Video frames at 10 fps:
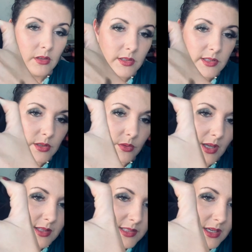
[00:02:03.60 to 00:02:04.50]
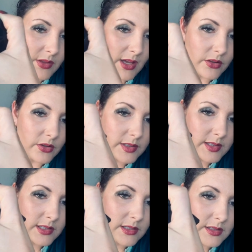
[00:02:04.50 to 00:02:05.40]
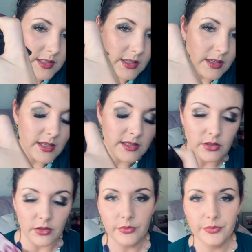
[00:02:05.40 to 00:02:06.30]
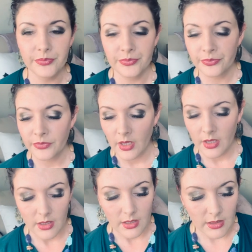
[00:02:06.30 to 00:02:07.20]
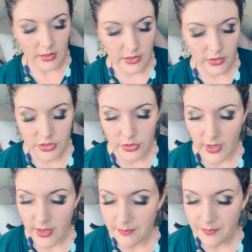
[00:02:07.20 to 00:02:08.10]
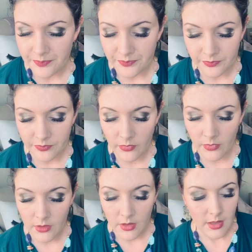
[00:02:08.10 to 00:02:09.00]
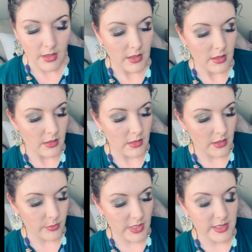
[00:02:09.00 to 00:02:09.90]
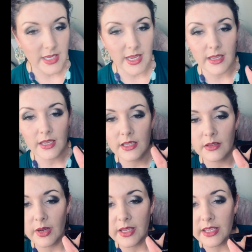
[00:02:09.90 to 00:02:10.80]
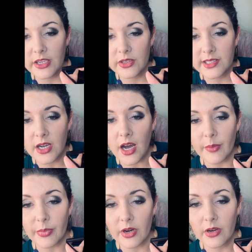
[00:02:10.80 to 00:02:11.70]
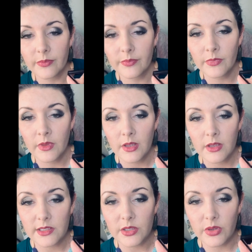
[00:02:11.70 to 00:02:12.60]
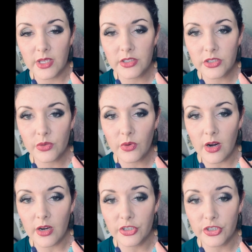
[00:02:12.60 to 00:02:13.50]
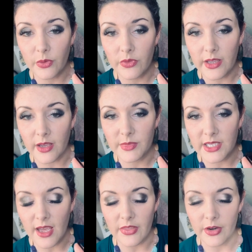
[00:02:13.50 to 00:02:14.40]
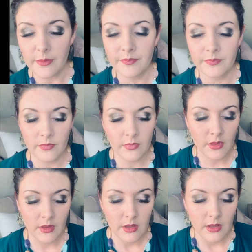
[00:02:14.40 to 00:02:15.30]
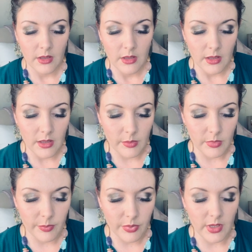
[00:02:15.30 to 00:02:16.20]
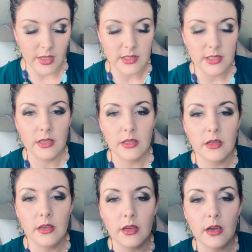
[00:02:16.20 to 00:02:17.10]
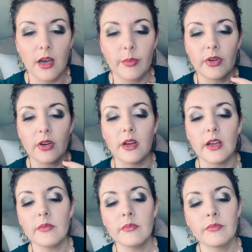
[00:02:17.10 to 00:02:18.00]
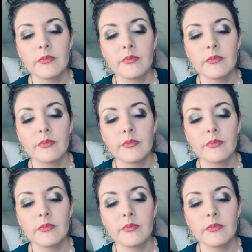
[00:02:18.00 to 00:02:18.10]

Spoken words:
So that's how that looks. It's got a nice little glitter to it. Then I'm going to take, right here is copper. So these 2 are a duo, they come together. And I'm going to put copper on.